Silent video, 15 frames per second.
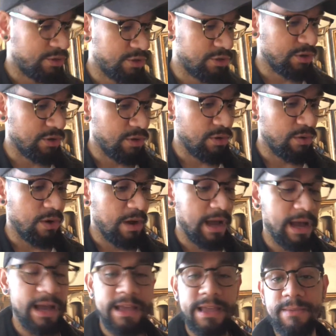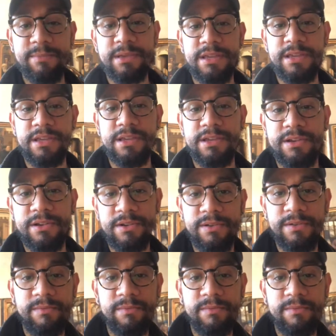So I am here